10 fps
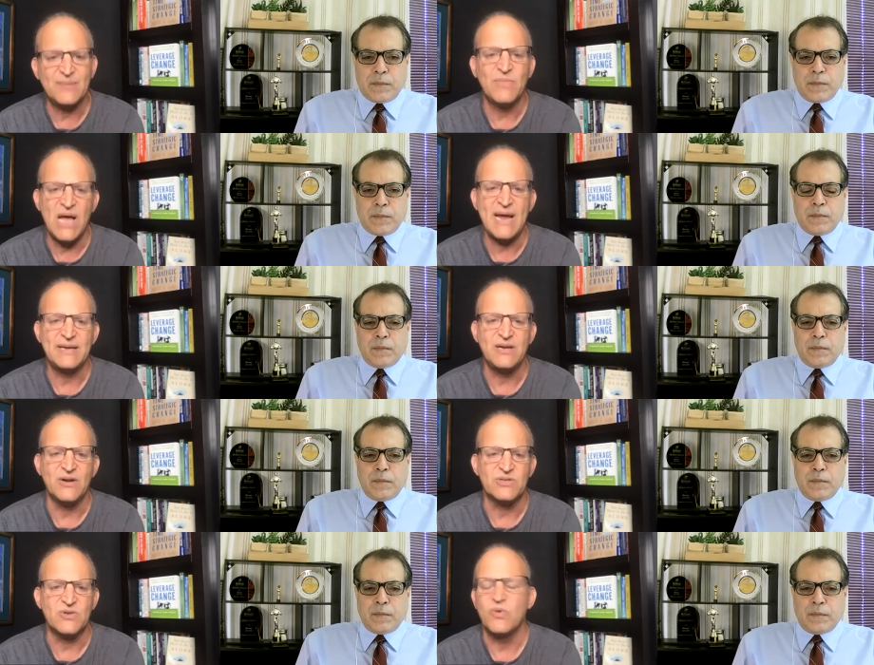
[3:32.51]
Speaker 1: here. So we're
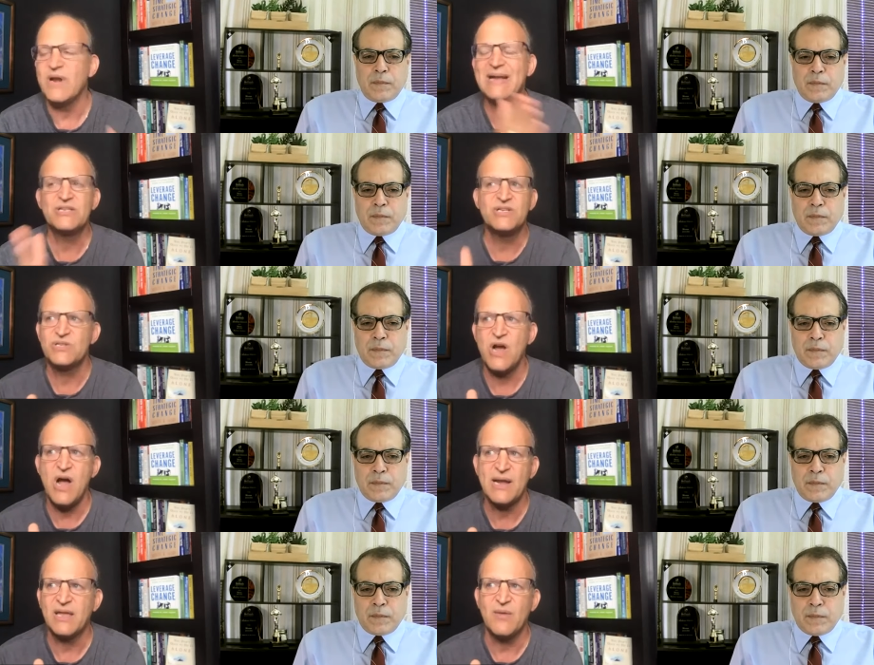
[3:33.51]
not just talking
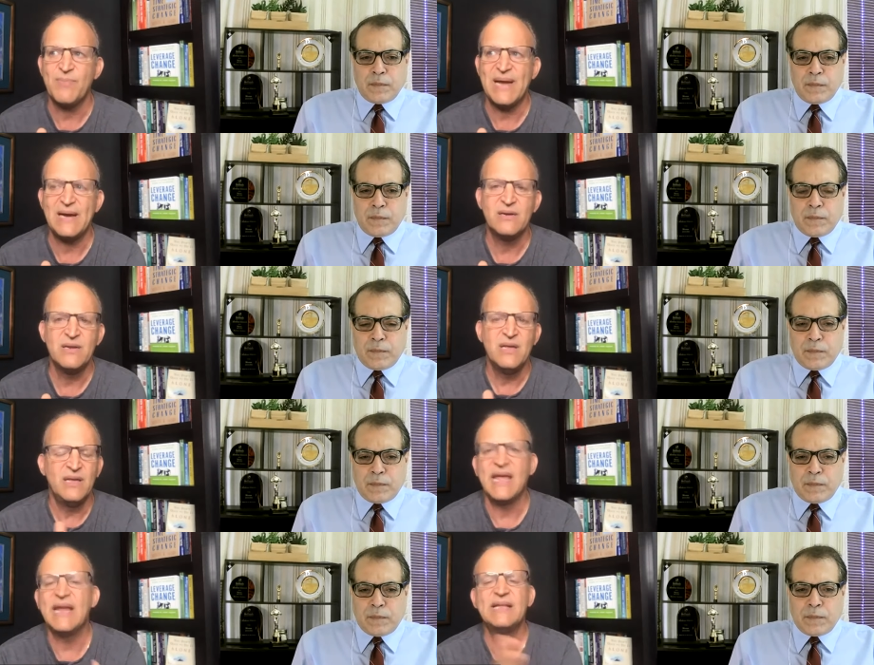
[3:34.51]
about getting
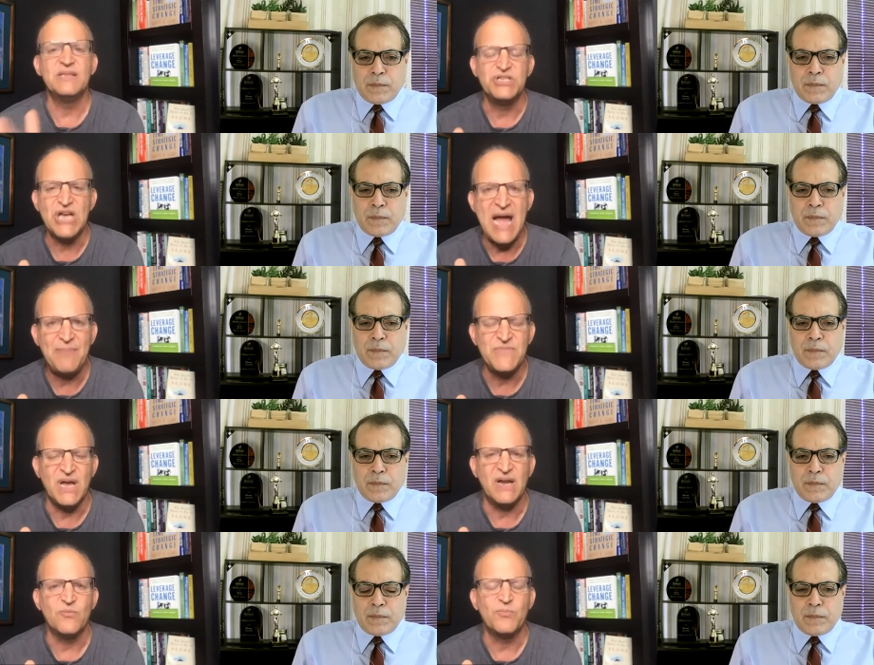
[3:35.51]
the job done,
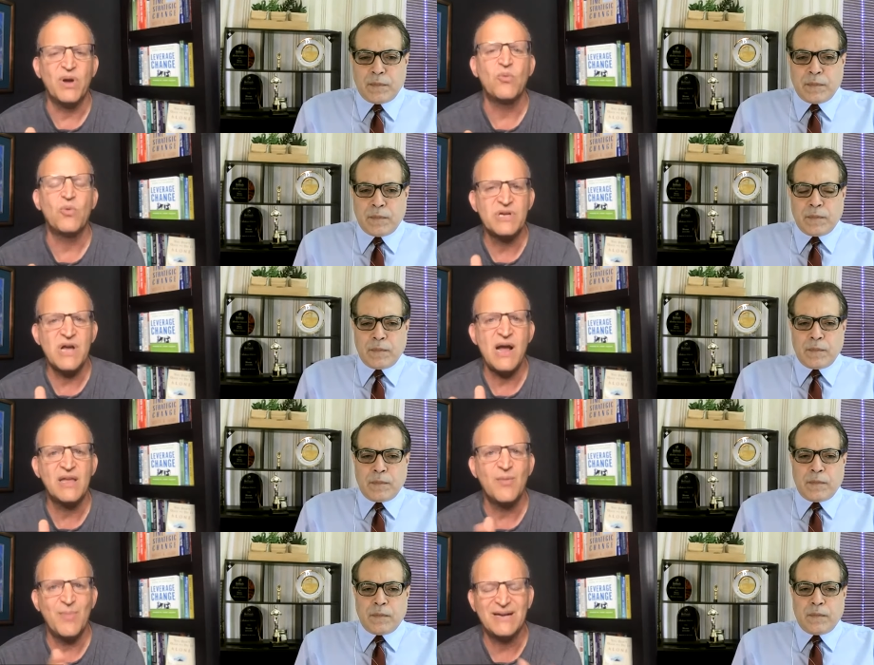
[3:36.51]
but we're talking about
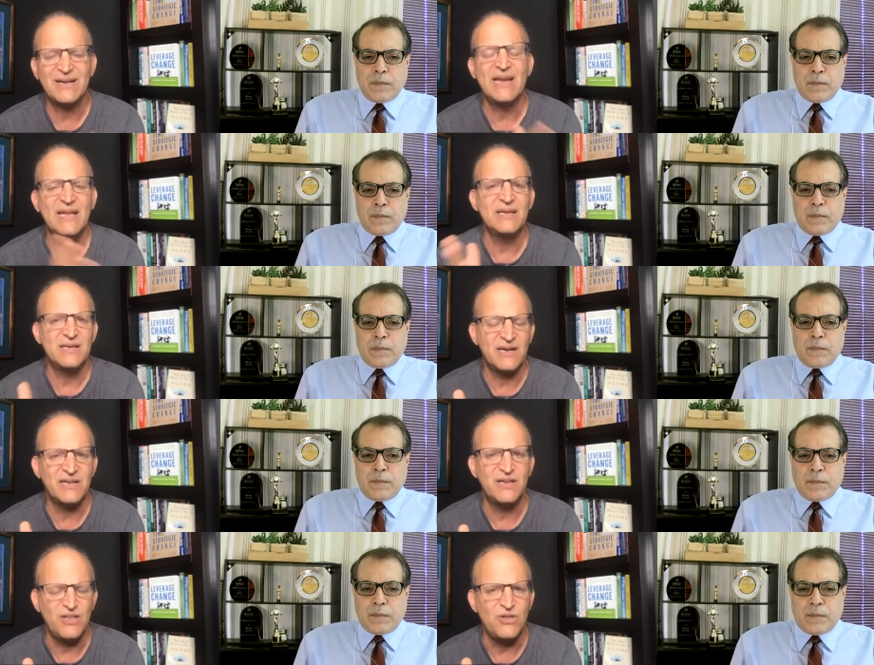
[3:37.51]
getting it done in a
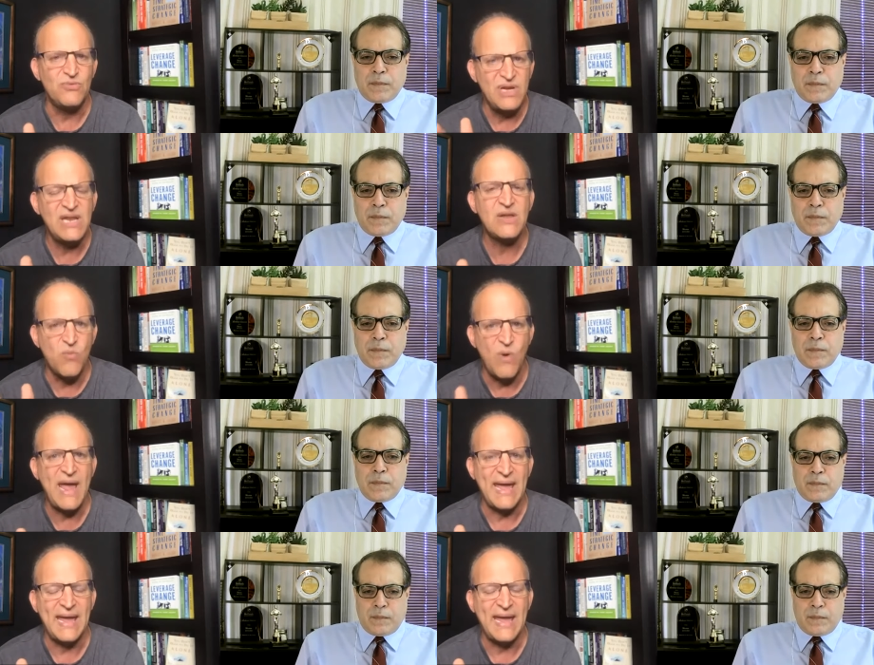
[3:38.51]
unique way